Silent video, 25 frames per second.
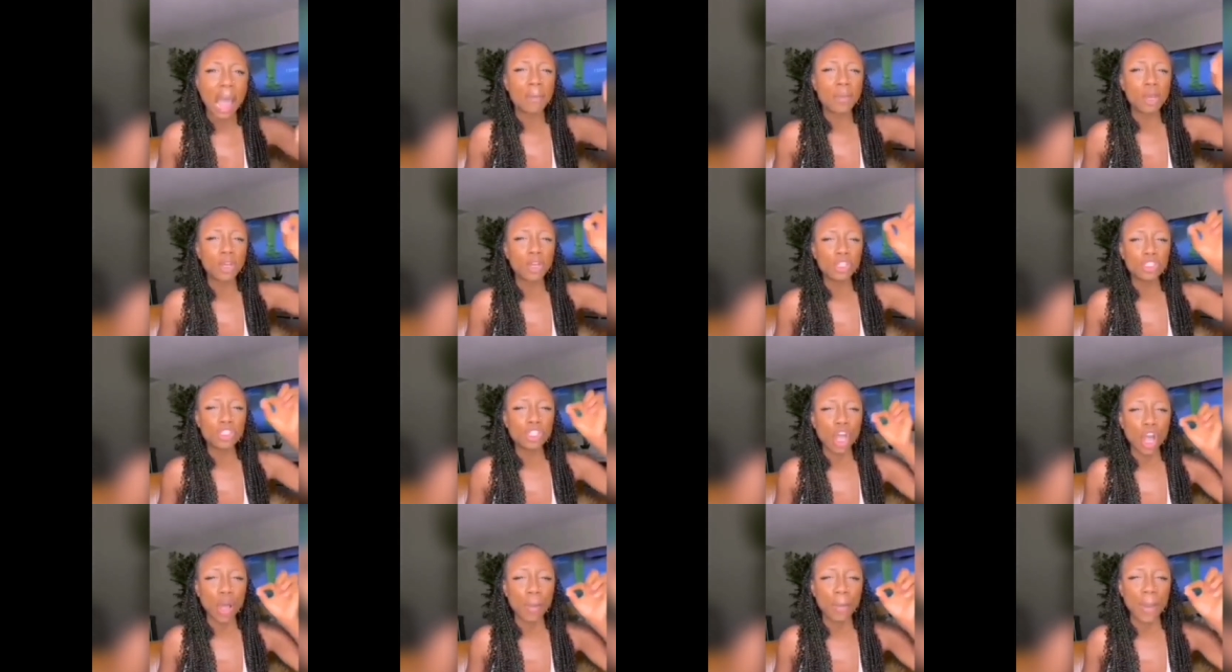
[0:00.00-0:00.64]
I'm
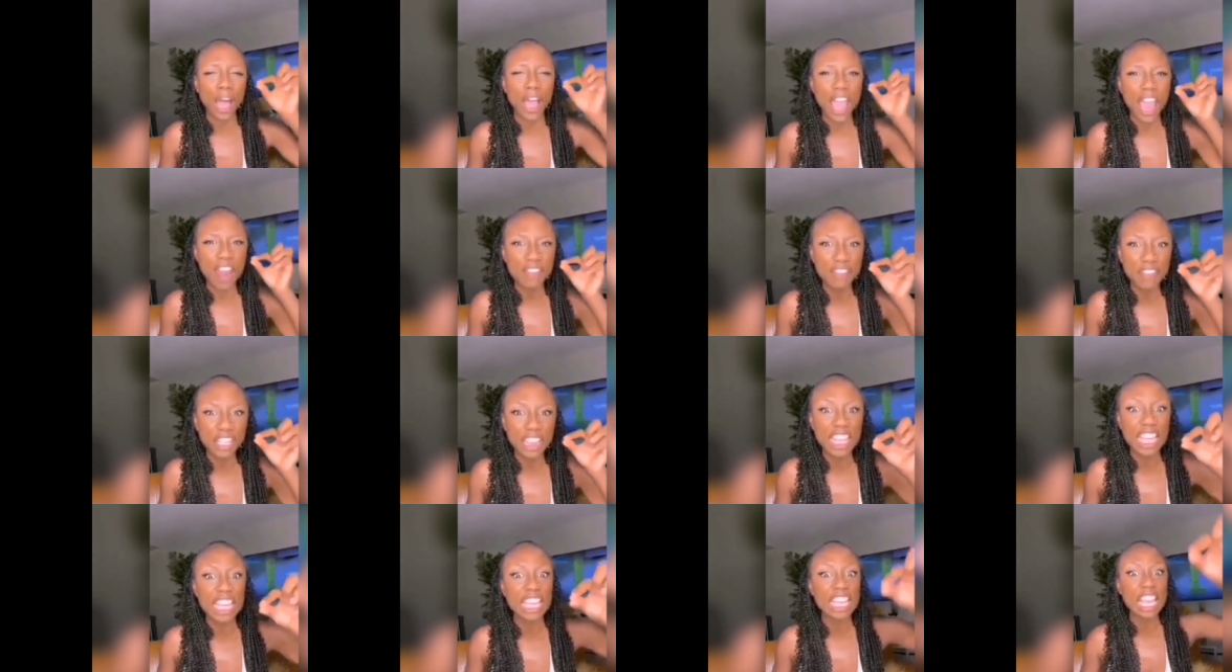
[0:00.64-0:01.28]
going to talk about
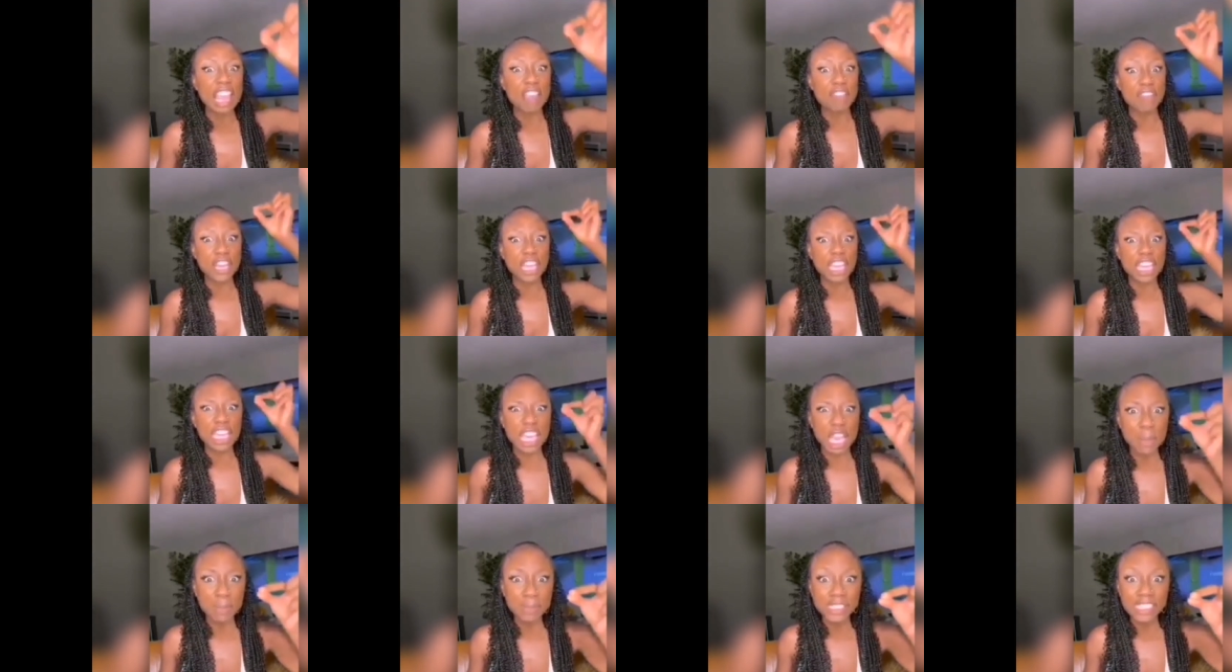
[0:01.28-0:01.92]
everything. If he
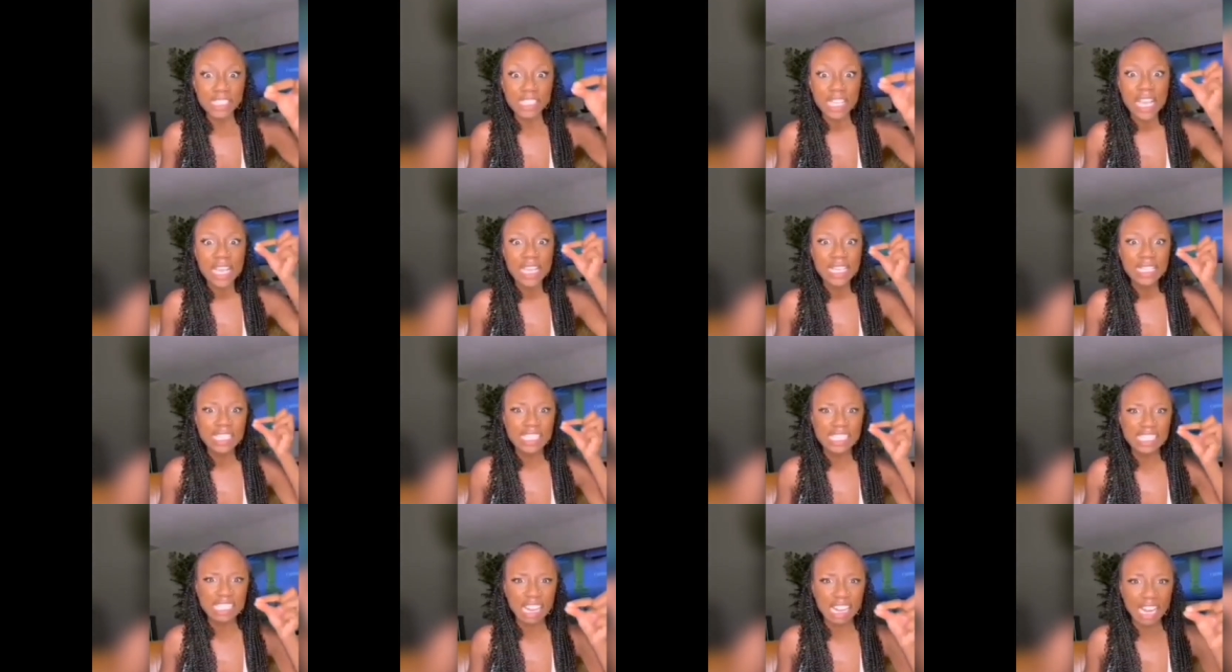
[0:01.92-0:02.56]
keeps
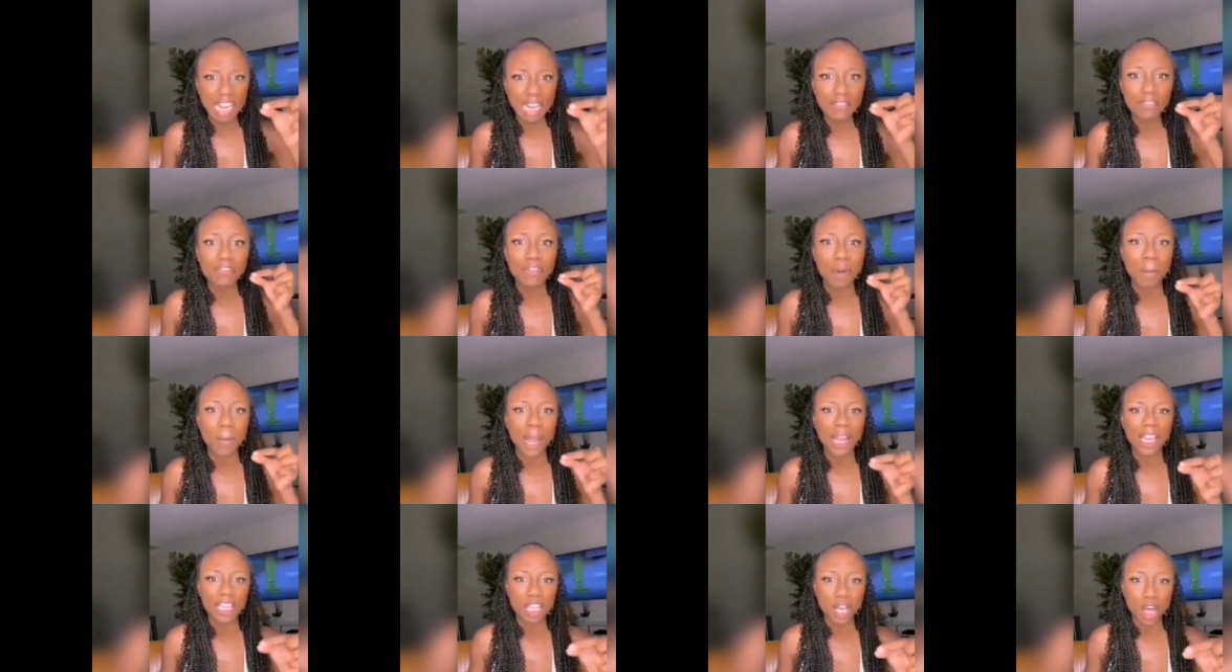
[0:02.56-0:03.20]
stealing
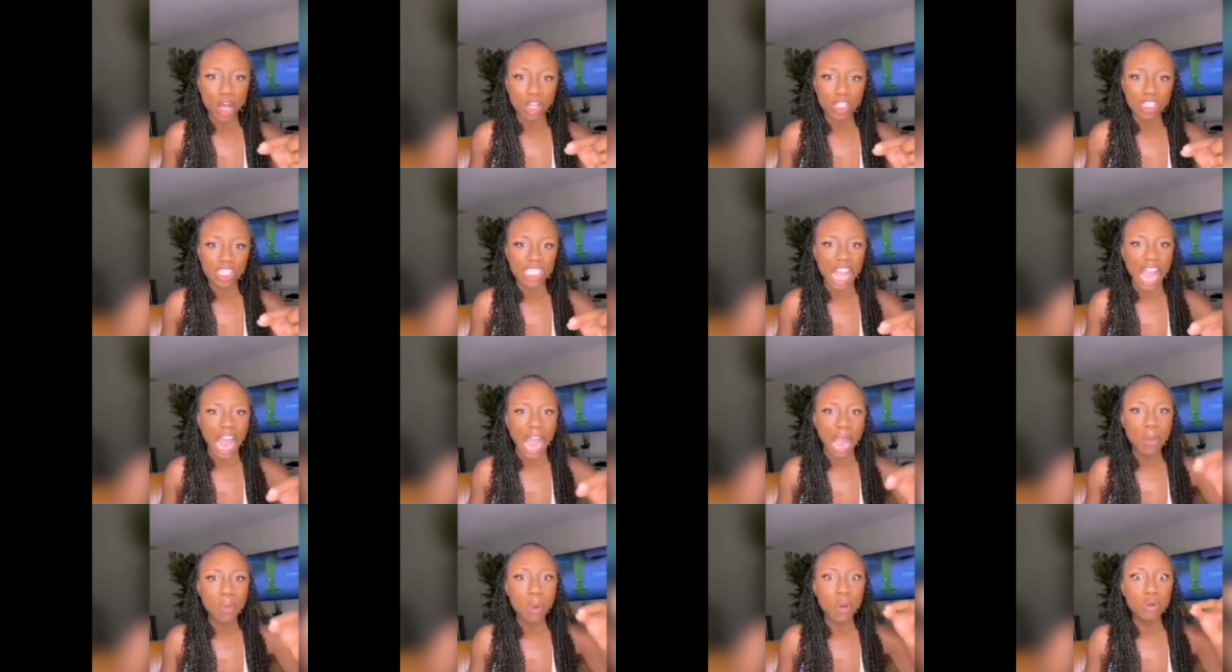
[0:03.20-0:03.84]
from my girls,
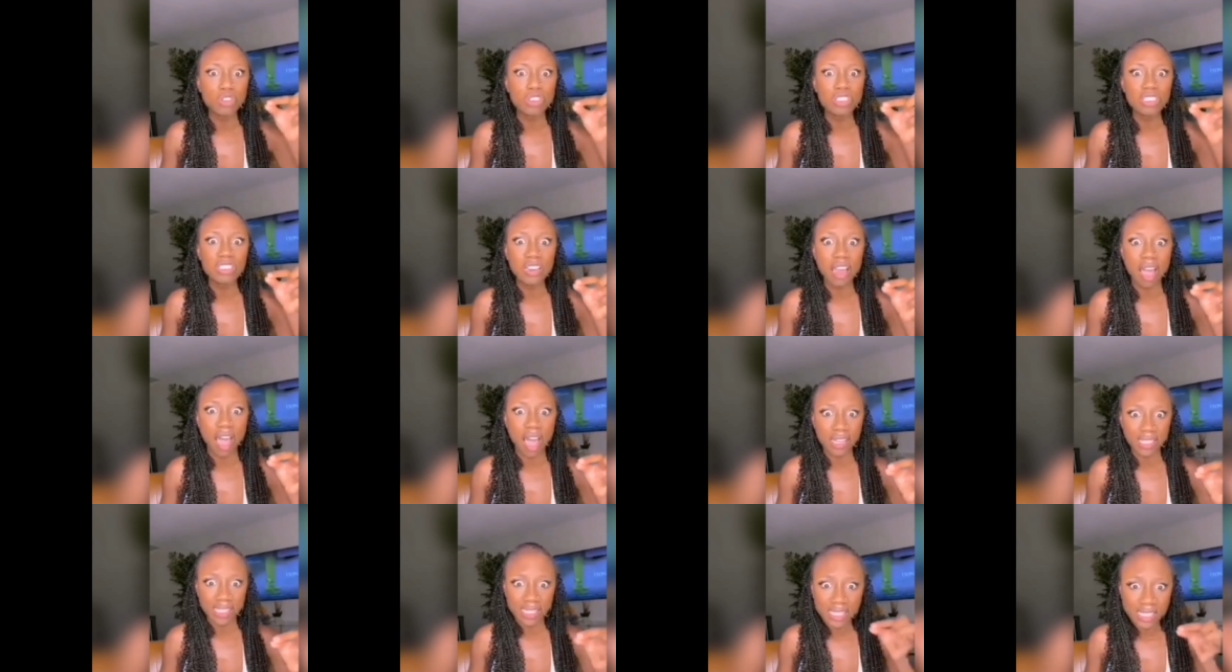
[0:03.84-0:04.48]
I will
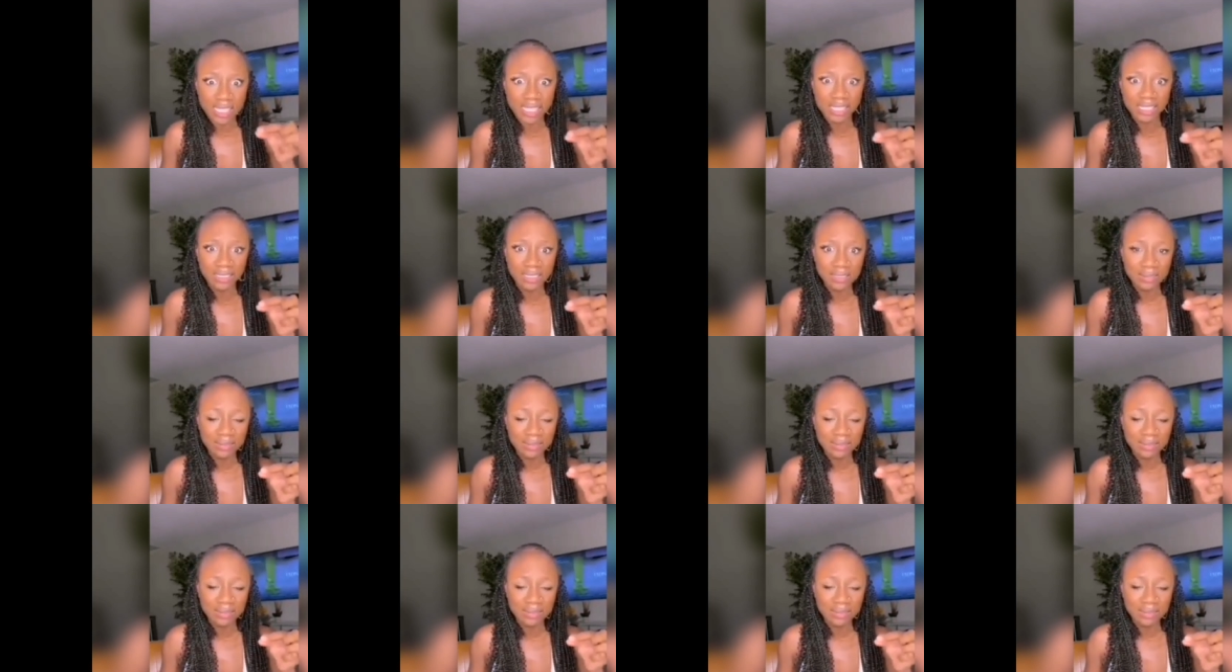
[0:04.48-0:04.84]
not